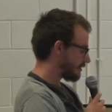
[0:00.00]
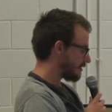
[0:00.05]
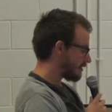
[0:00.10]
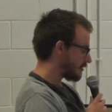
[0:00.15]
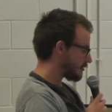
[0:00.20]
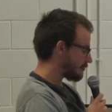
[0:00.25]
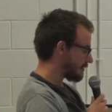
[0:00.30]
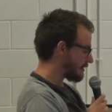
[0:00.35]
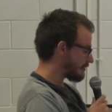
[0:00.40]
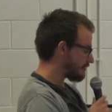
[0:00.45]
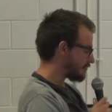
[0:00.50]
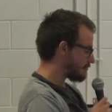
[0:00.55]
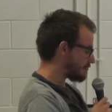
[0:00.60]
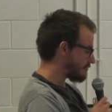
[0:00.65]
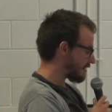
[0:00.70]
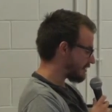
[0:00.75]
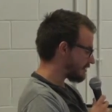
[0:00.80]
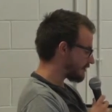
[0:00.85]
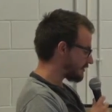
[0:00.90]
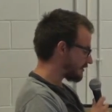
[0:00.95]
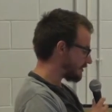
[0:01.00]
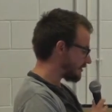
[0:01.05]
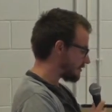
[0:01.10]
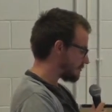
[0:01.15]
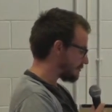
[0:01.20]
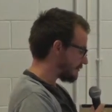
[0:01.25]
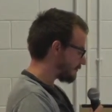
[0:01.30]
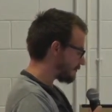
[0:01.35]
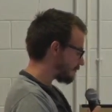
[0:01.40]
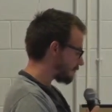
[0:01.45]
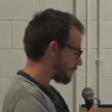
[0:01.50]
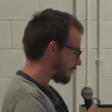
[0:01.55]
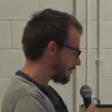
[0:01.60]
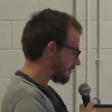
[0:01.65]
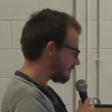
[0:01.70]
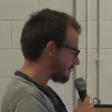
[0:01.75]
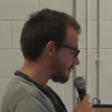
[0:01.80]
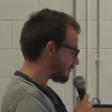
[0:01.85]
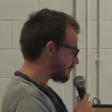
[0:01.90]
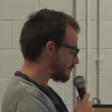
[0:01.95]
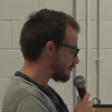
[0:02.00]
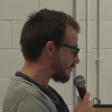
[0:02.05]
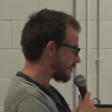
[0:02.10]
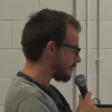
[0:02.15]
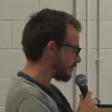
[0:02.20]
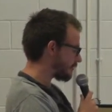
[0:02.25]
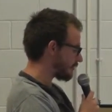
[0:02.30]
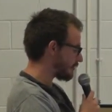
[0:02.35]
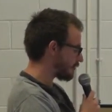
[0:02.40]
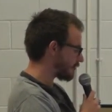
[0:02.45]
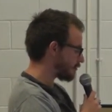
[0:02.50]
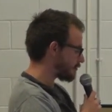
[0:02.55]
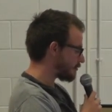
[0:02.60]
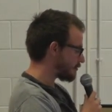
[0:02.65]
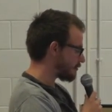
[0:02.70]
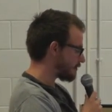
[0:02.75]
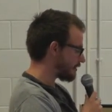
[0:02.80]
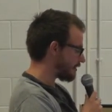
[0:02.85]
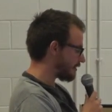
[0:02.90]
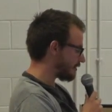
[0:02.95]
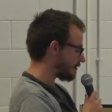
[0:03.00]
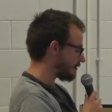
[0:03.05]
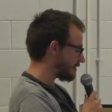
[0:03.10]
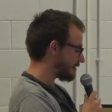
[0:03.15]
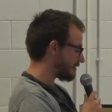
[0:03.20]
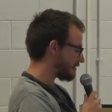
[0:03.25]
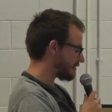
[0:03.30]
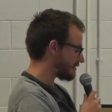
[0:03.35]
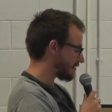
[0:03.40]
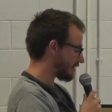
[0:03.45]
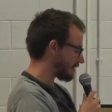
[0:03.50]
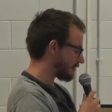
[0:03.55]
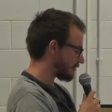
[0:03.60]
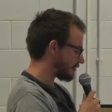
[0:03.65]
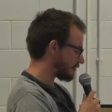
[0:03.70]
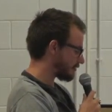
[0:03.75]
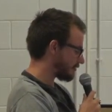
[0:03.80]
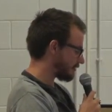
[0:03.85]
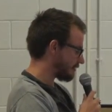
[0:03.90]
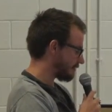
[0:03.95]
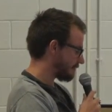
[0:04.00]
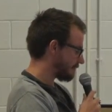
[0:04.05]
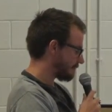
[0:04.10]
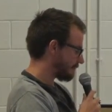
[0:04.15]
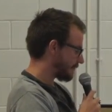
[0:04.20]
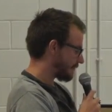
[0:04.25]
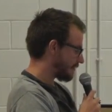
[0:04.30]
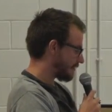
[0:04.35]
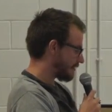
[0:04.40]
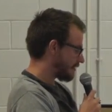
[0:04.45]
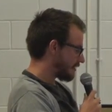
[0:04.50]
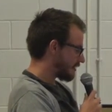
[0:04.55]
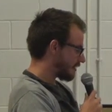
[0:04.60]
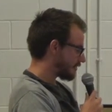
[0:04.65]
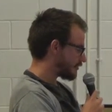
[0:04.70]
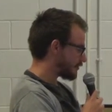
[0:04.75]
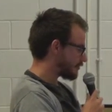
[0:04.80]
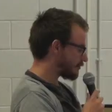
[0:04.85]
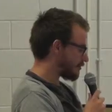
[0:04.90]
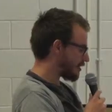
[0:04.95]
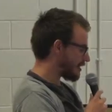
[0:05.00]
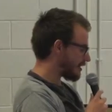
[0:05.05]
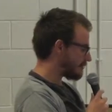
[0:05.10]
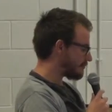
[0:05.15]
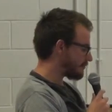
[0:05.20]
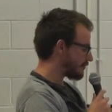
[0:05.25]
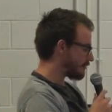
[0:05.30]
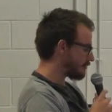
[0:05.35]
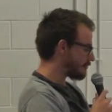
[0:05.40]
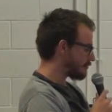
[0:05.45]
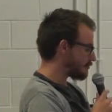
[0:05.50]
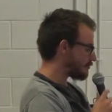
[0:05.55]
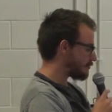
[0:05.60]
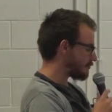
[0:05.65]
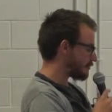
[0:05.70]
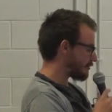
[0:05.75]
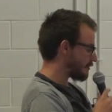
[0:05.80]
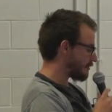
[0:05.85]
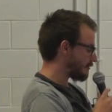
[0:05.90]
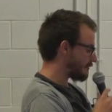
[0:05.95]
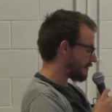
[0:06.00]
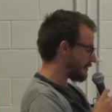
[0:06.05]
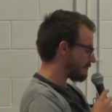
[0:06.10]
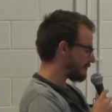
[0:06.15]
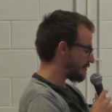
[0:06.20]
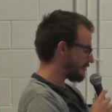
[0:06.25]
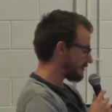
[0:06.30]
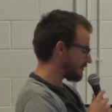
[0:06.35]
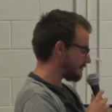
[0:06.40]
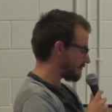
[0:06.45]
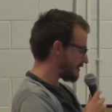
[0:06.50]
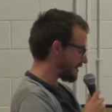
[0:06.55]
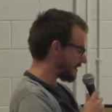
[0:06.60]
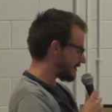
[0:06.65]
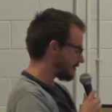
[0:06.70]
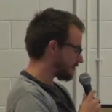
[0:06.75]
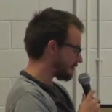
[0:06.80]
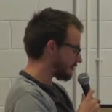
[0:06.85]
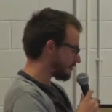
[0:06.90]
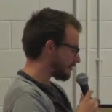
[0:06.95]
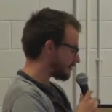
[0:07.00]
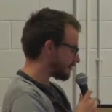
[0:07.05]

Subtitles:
Splendor and majesty are before him. Strength and glory are in his sanctuary. Ascribe to the Lord, O families of nations.